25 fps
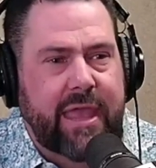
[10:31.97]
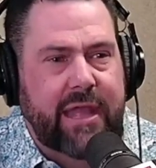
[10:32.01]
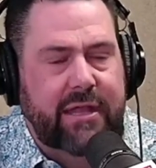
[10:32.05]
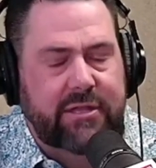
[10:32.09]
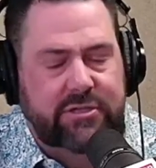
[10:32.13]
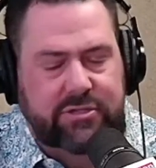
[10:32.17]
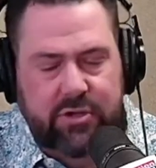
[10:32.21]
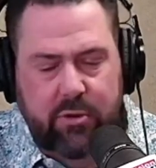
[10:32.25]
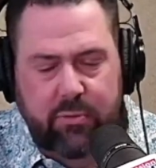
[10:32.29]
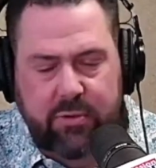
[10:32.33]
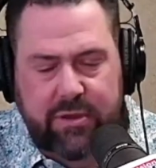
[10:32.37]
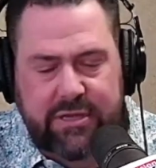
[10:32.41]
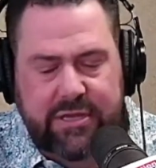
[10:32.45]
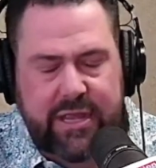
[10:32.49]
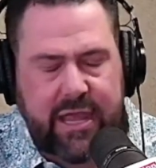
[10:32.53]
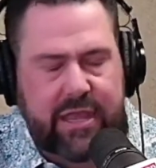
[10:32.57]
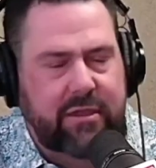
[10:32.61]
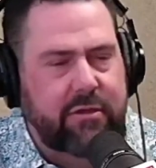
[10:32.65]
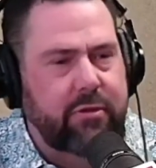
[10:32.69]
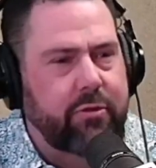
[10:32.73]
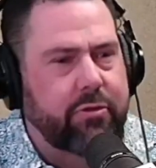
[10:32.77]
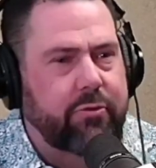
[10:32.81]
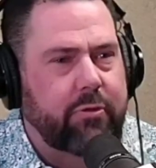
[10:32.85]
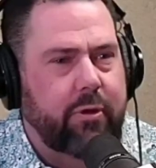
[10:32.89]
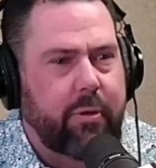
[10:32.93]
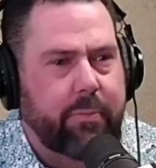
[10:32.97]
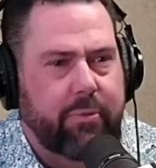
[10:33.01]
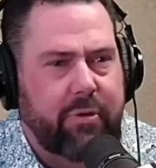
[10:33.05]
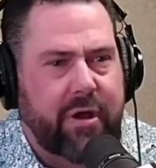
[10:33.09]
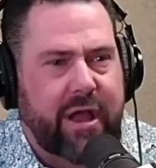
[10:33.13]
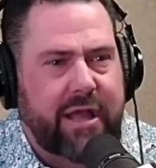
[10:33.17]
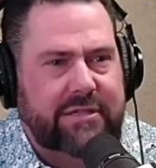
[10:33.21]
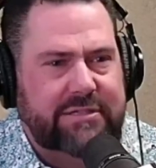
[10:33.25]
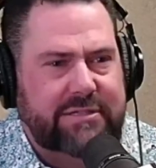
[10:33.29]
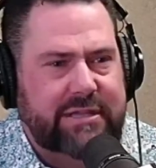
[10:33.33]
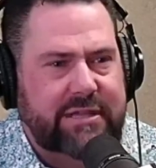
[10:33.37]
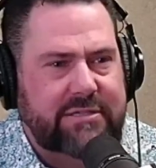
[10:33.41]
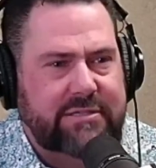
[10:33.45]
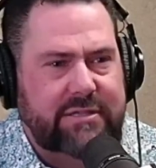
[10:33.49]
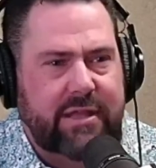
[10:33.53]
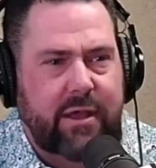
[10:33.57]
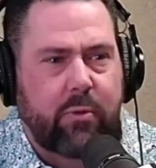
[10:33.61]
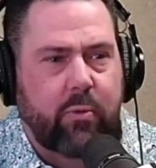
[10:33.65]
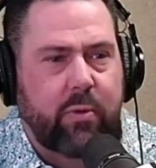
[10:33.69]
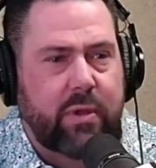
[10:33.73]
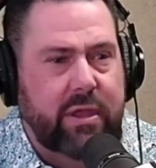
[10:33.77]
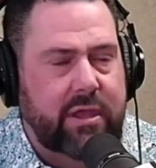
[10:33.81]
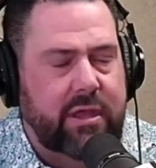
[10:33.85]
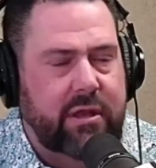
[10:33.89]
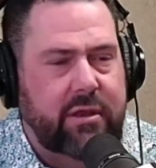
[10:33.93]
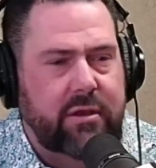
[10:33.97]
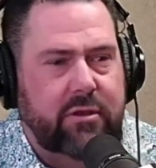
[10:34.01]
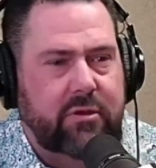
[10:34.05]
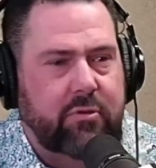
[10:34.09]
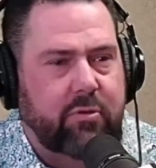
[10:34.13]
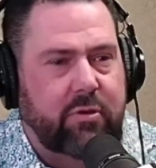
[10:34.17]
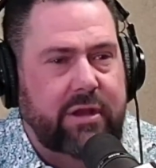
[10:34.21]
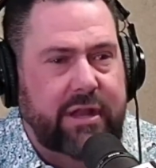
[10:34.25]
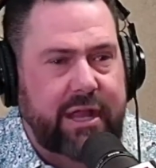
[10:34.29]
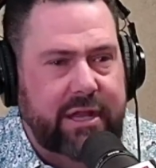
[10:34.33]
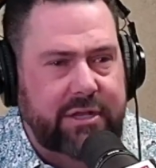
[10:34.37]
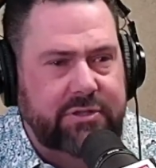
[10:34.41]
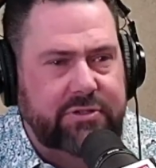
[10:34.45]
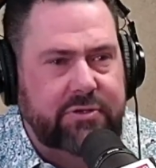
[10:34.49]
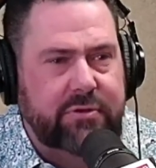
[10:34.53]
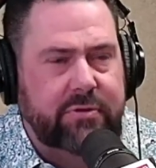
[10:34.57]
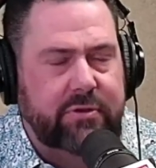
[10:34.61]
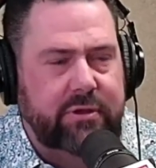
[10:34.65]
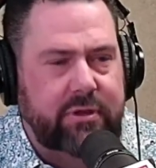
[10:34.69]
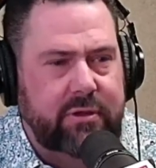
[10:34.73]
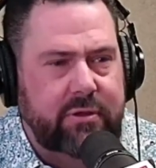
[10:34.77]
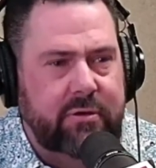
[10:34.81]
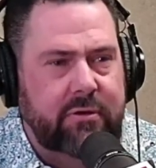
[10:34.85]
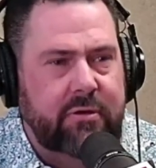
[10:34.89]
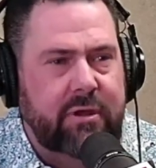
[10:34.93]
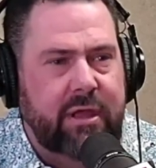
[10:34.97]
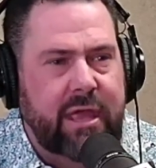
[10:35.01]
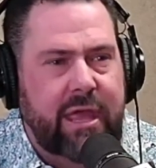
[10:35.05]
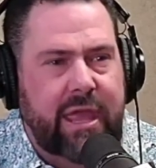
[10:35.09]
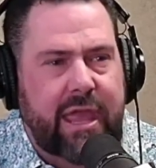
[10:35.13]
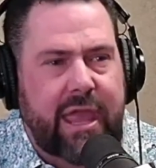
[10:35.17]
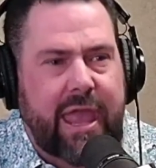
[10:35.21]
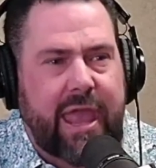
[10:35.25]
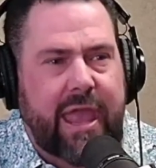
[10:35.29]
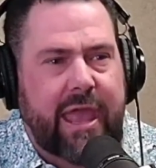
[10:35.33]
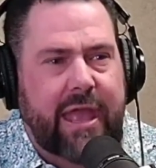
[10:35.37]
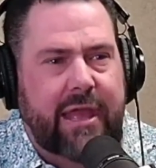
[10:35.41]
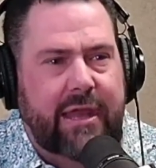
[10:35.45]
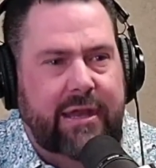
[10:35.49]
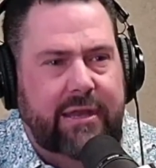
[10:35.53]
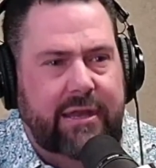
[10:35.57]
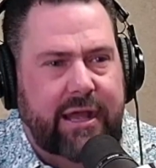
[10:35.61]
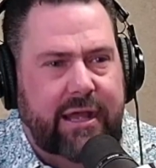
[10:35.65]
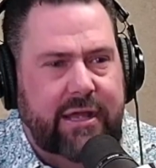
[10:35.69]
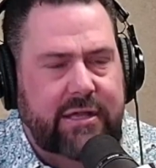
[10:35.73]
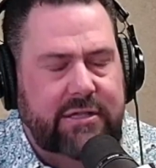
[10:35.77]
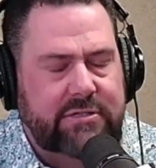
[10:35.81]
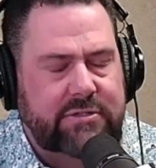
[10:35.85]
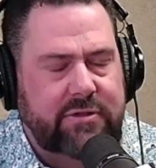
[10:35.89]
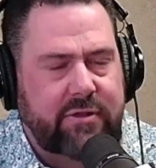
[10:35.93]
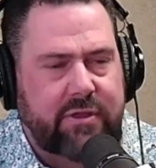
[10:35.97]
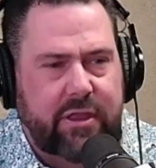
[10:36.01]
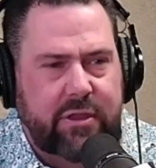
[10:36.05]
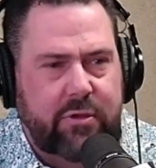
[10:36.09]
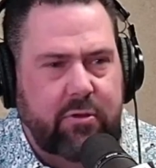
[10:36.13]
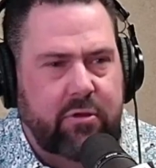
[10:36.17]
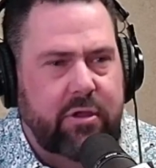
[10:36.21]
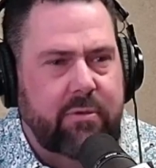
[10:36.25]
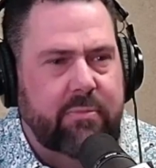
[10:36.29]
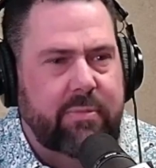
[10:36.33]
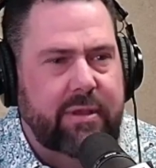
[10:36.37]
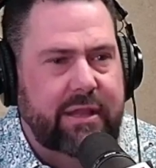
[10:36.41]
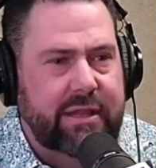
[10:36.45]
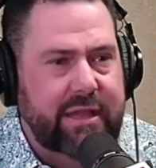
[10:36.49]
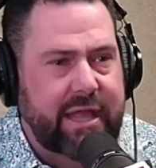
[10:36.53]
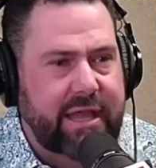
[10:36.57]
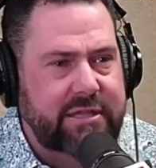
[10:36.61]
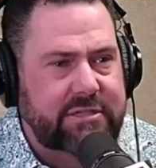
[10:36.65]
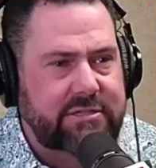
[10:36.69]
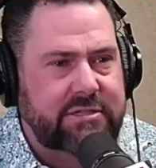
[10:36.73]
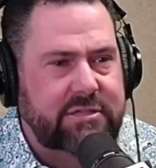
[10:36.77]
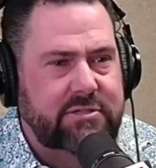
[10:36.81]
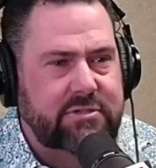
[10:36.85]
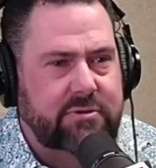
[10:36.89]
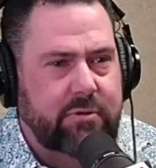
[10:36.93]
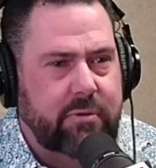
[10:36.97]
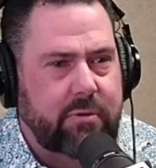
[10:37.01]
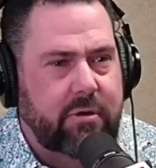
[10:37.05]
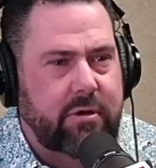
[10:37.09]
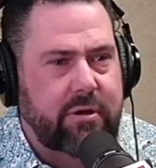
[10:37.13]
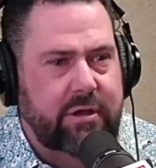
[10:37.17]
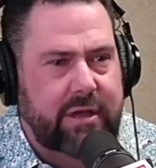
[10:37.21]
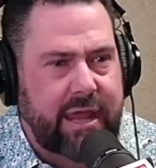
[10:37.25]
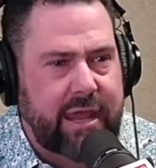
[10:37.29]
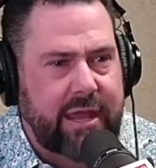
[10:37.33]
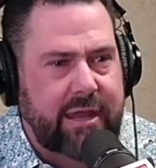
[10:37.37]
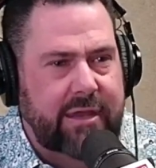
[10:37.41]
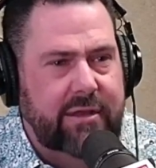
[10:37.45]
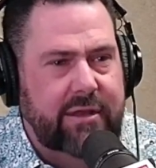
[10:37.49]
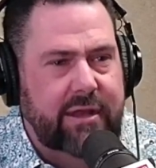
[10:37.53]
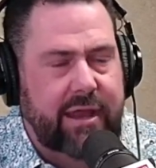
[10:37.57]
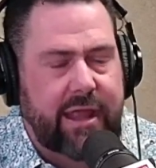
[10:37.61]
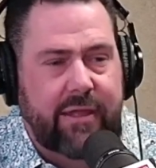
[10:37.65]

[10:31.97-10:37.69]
And so we take you through a process that we can credential you and so that you can be licensed or ordained.